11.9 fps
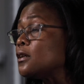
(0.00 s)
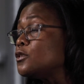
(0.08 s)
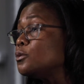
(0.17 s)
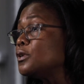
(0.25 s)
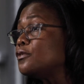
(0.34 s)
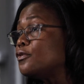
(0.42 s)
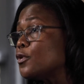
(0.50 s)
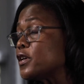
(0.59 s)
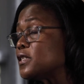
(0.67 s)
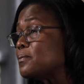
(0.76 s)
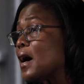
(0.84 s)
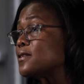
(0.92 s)
to
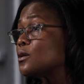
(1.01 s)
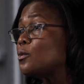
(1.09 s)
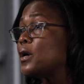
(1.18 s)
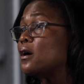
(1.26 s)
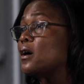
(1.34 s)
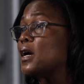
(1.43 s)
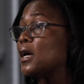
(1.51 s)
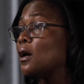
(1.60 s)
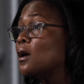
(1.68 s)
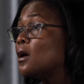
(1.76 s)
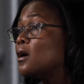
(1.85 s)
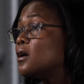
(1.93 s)
enforce mask wearing,
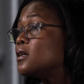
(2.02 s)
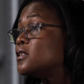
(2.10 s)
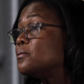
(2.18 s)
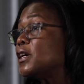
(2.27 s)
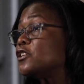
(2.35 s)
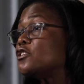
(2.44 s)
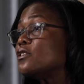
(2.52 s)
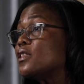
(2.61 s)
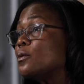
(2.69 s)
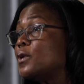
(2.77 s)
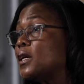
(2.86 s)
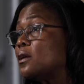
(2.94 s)
to make sure
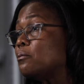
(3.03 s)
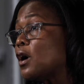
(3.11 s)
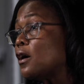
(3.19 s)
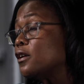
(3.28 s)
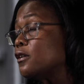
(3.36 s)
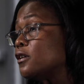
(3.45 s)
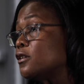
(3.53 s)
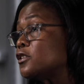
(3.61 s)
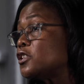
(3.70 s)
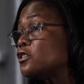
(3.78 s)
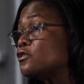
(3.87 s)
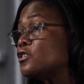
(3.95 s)
that we can monitor
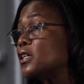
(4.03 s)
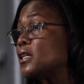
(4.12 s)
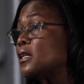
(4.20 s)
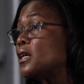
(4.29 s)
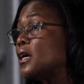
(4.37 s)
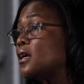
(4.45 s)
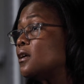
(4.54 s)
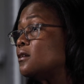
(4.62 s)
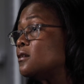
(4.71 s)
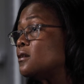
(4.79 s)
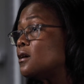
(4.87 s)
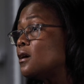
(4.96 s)
children
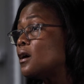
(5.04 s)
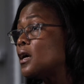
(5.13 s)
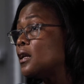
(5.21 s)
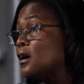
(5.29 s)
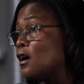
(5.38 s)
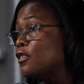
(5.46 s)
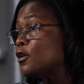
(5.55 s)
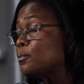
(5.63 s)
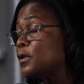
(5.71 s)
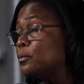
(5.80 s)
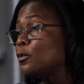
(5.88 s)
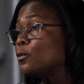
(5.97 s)
and other
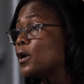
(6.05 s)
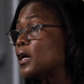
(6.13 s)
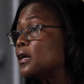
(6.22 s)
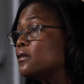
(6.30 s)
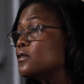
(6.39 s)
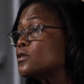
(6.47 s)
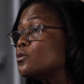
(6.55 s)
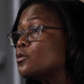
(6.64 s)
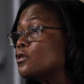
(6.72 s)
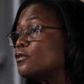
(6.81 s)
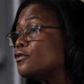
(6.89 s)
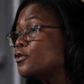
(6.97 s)
people working in the
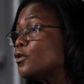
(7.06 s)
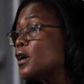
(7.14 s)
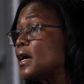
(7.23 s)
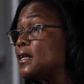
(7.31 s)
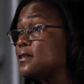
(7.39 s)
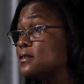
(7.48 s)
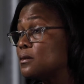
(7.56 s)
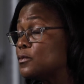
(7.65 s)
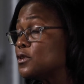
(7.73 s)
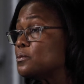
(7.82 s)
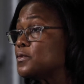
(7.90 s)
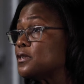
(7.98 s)
school for any
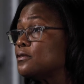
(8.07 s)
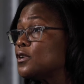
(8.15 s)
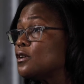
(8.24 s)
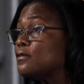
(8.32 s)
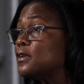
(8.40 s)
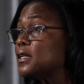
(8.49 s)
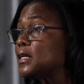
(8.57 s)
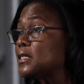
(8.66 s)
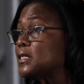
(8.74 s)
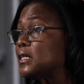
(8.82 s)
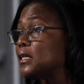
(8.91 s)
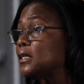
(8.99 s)
symptoms of
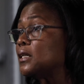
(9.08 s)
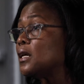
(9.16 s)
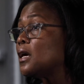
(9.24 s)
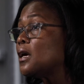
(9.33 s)
COVID-19?